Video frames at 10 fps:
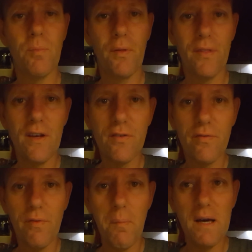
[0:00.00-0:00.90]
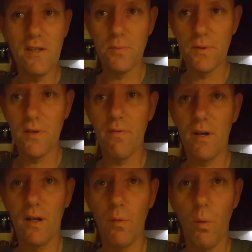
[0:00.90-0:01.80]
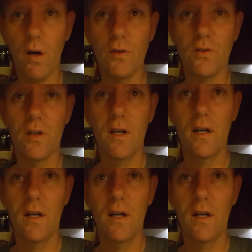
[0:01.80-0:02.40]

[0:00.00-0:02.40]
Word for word: but this for me specifically was